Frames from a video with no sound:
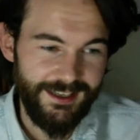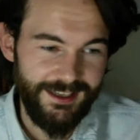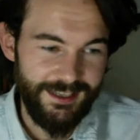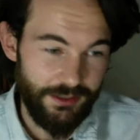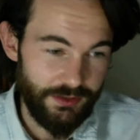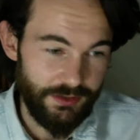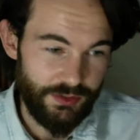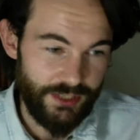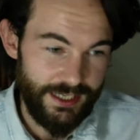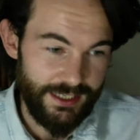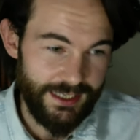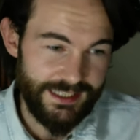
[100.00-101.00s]
He also
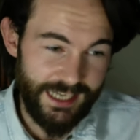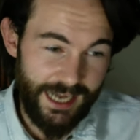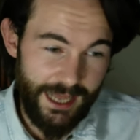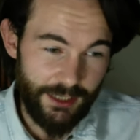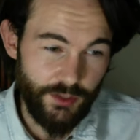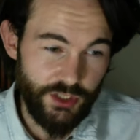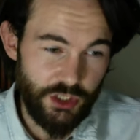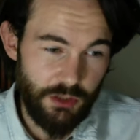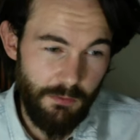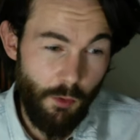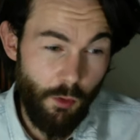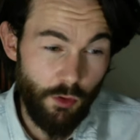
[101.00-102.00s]
said, "Its language,
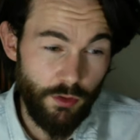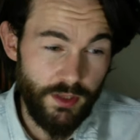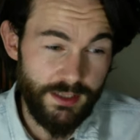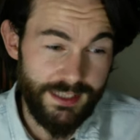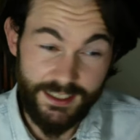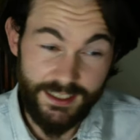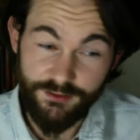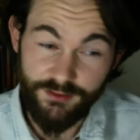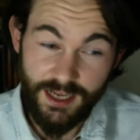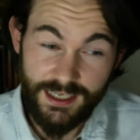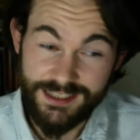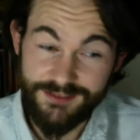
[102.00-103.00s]
more than
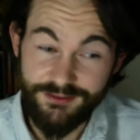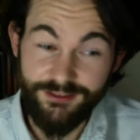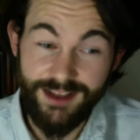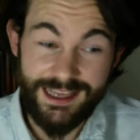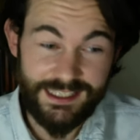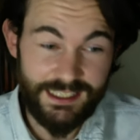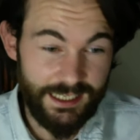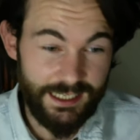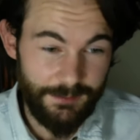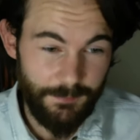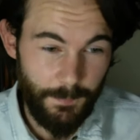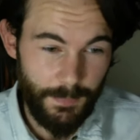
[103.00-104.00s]
dignified, is
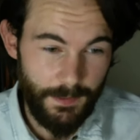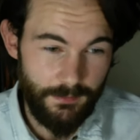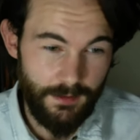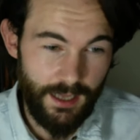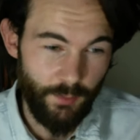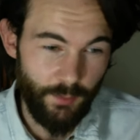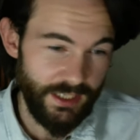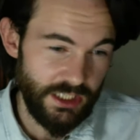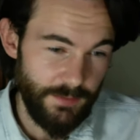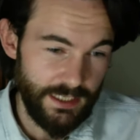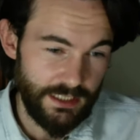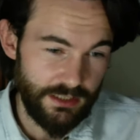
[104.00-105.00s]
fascinating. And when it
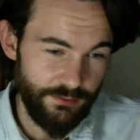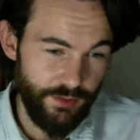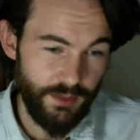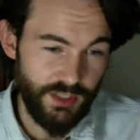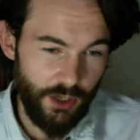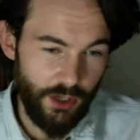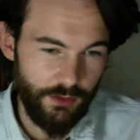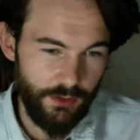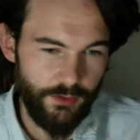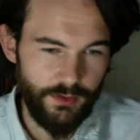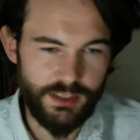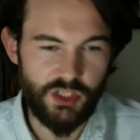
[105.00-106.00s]
speaks of the Madonna,
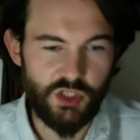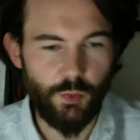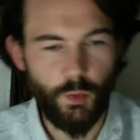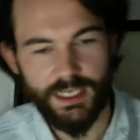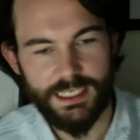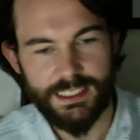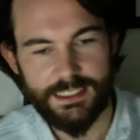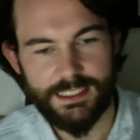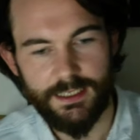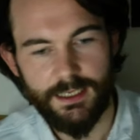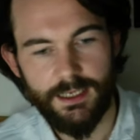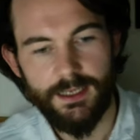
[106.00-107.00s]
there is a sweetness
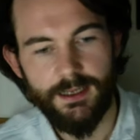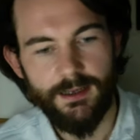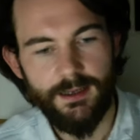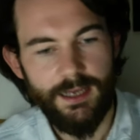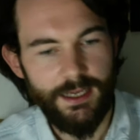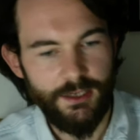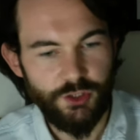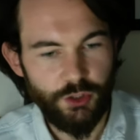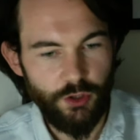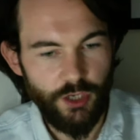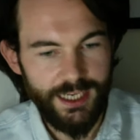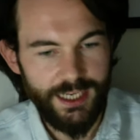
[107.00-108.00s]
and a
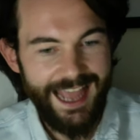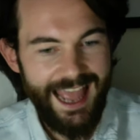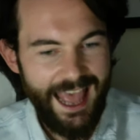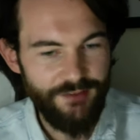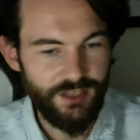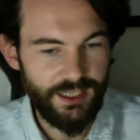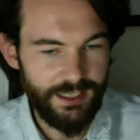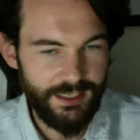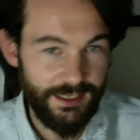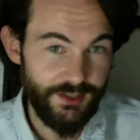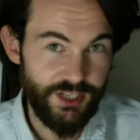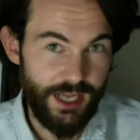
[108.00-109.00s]
truly heavenly
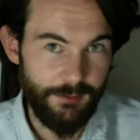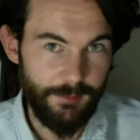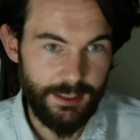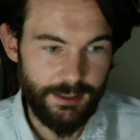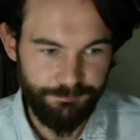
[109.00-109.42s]
enchantment."